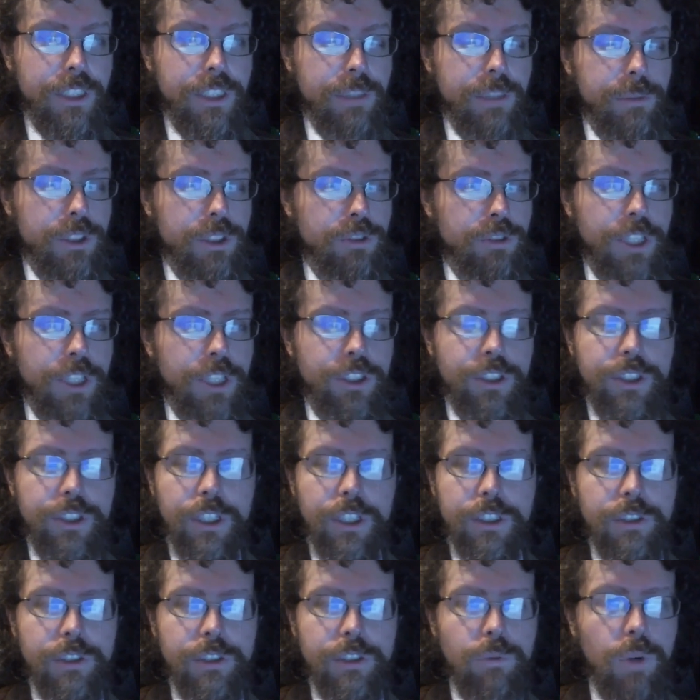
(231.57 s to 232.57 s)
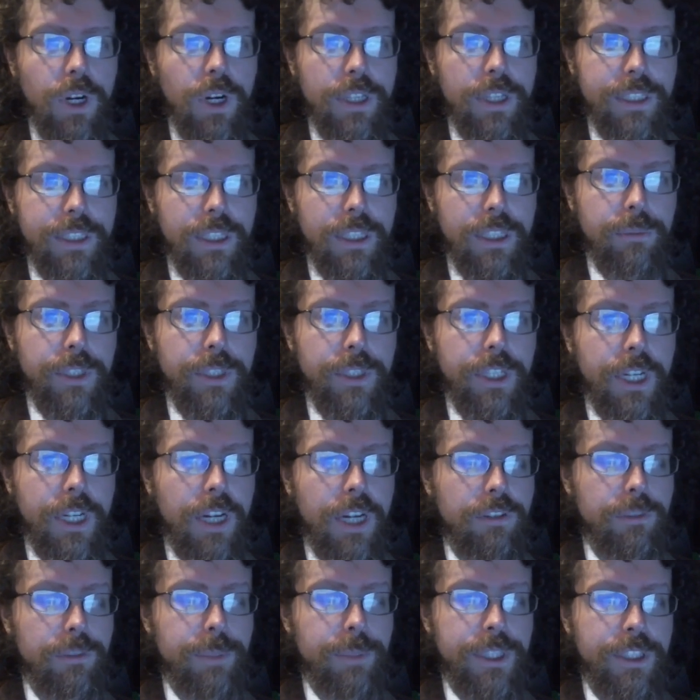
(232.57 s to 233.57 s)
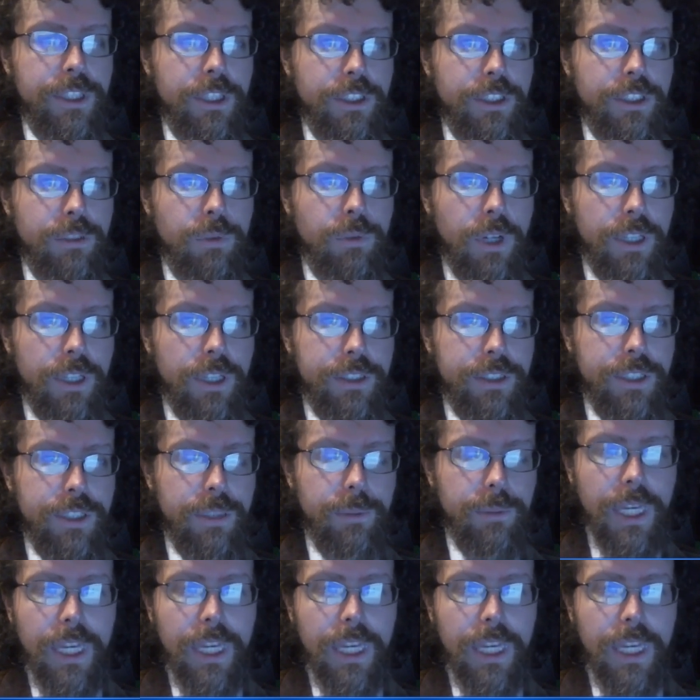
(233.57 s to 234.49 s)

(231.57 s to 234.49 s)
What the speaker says: administration doesn't want them, the government doesn't want them.